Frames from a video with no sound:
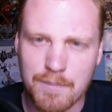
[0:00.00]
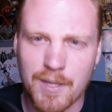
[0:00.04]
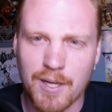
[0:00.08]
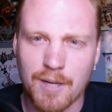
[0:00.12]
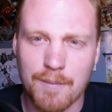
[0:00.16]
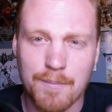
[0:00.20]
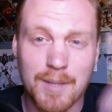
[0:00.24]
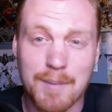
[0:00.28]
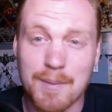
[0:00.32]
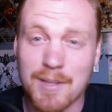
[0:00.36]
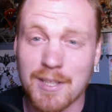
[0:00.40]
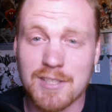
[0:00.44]

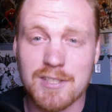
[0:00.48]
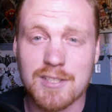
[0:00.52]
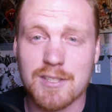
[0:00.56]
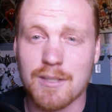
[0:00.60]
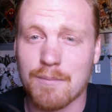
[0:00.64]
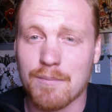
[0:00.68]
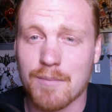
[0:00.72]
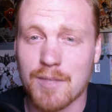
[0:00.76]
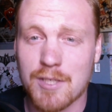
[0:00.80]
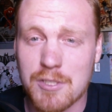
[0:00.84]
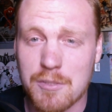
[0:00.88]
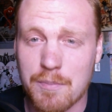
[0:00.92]
about. Maybe that's
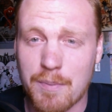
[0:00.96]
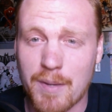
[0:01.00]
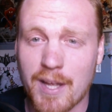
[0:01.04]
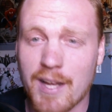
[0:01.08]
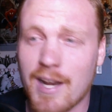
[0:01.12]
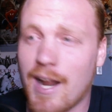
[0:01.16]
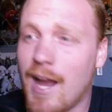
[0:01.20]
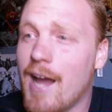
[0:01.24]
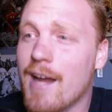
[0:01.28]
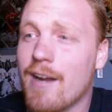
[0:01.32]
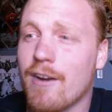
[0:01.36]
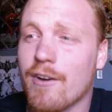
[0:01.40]
something in
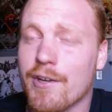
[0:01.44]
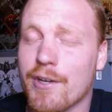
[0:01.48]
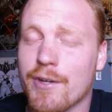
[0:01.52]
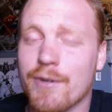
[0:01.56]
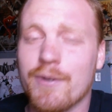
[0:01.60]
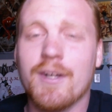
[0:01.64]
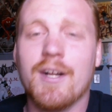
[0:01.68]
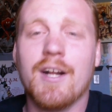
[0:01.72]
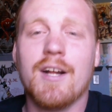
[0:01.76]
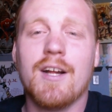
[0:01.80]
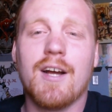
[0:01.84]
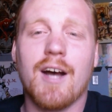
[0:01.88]
Japan, I don't
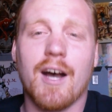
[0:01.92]
know.